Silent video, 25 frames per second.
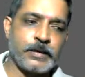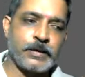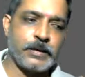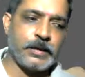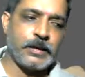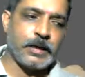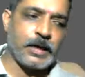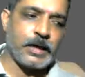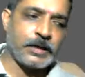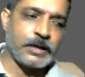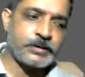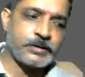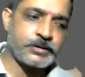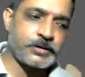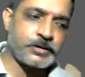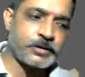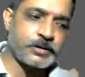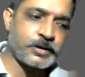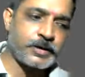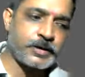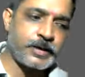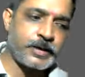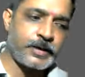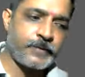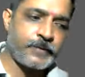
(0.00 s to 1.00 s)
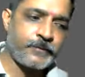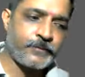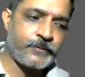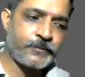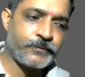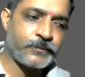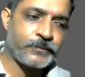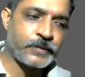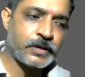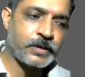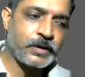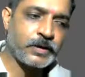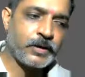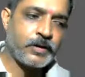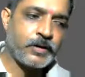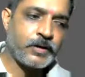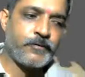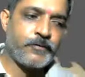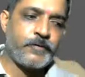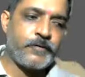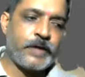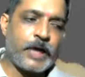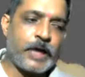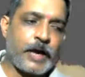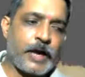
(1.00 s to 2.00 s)
Last day,
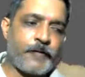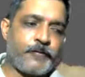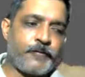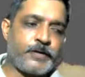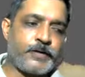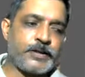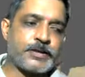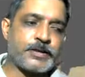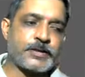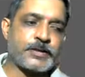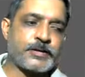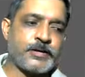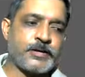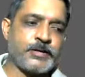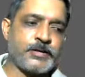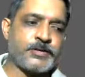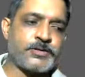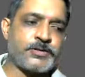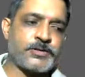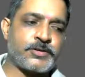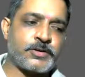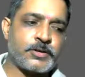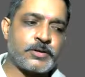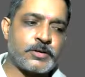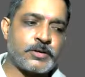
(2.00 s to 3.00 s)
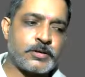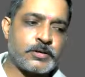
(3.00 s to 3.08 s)
we have discussed